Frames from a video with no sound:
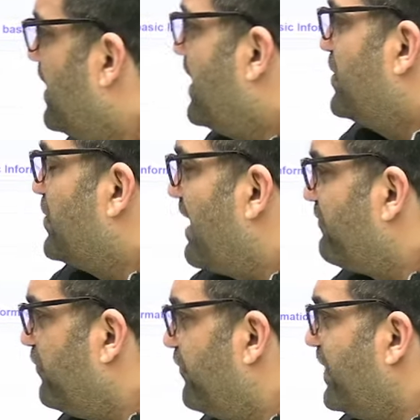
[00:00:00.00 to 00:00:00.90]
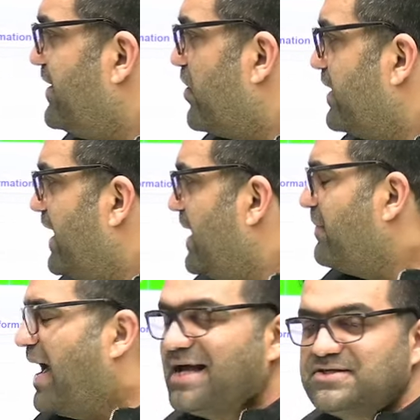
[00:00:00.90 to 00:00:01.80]
you have to fill your name
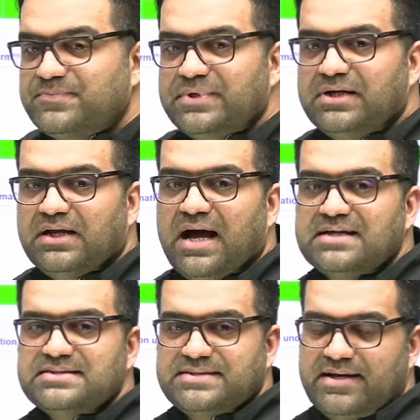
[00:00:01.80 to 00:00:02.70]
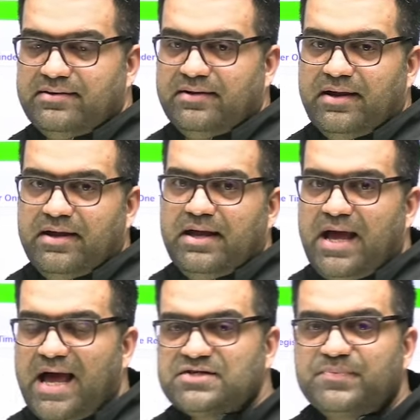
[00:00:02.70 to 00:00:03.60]
as per class 10,
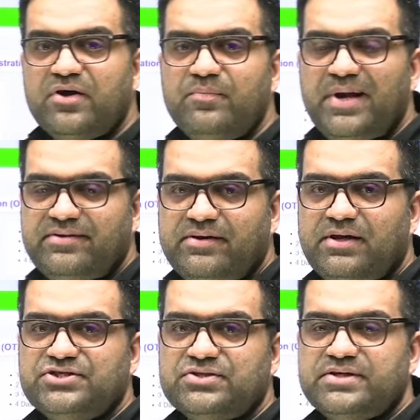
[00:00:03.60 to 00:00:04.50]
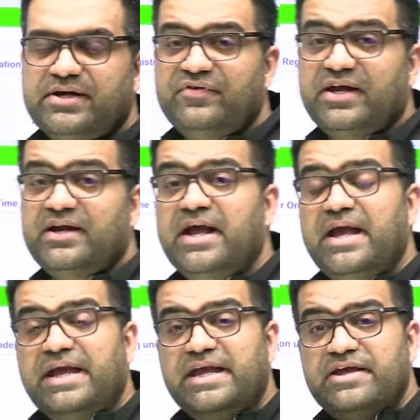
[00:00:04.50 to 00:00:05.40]
as per your matriculation certificate.
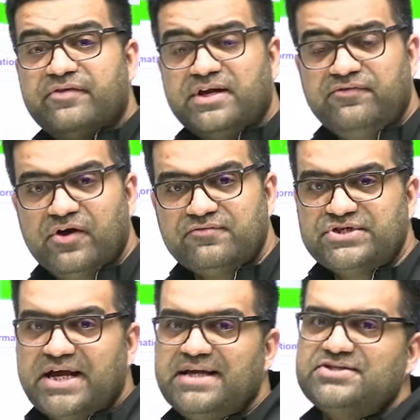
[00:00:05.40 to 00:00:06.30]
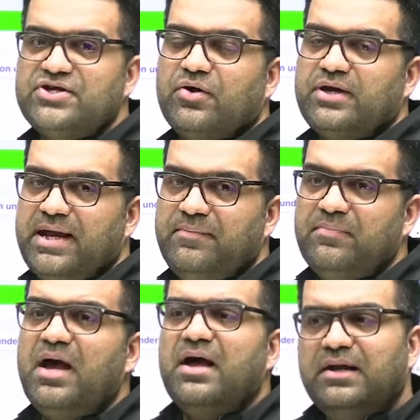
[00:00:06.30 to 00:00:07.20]
Even if you have changed your name
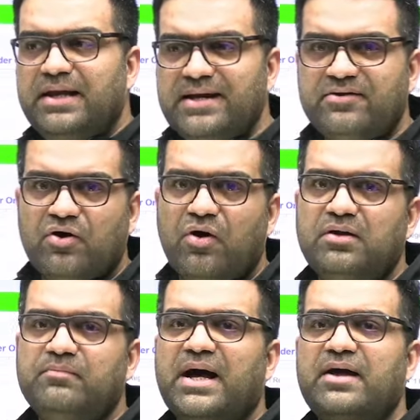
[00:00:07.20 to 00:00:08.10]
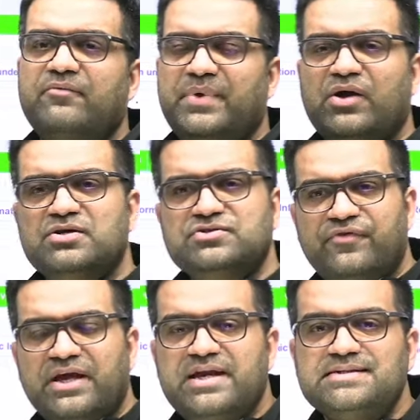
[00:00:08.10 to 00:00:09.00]
later on because of
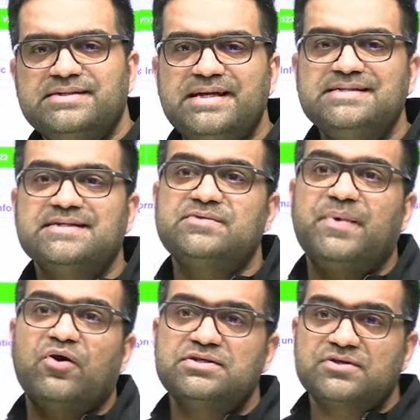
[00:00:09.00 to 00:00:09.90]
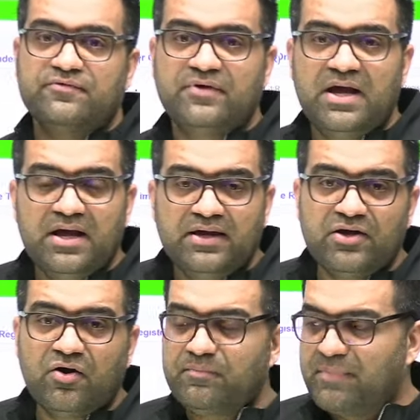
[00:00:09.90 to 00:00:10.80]
various reasons, because of your
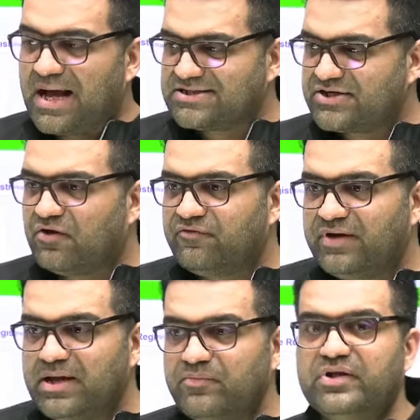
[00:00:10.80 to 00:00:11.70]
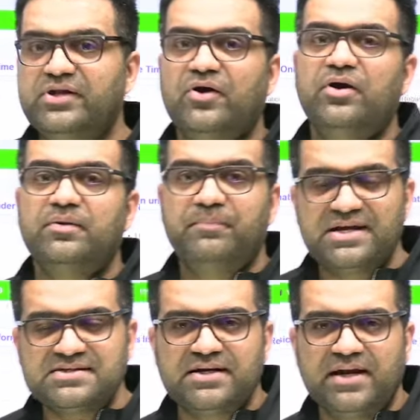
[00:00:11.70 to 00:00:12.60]
matching of name with your
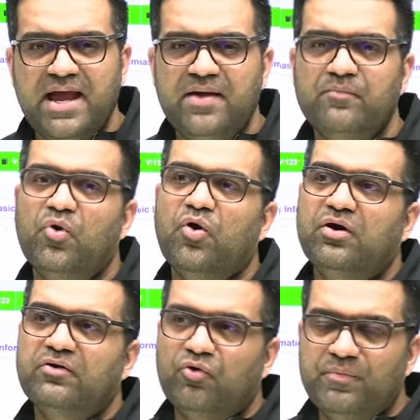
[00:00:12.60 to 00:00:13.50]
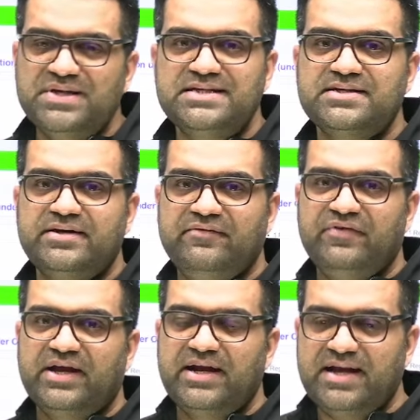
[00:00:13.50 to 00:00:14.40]
present name or OBC
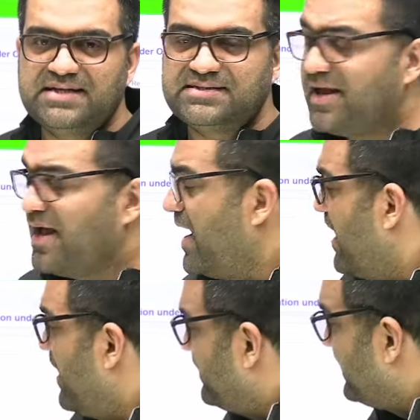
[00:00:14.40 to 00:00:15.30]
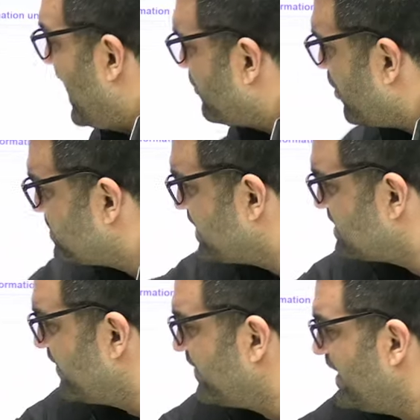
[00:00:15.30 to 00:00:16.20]
certificate, SC, that option is
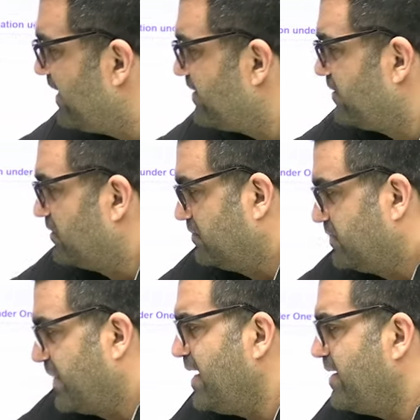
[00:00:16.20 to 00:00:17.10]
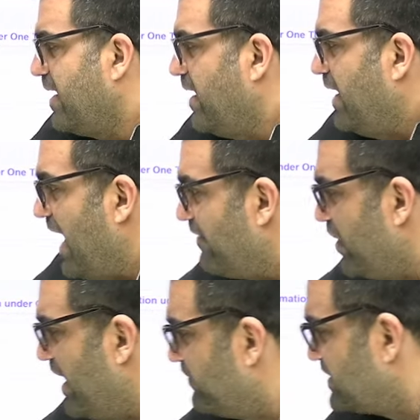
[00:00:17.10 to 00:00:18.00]
given later, right? Have you
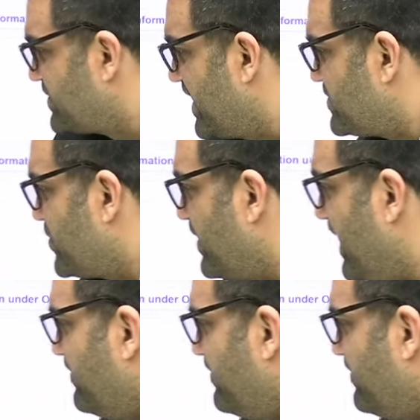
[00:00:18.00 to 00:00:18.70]
ever changed your name?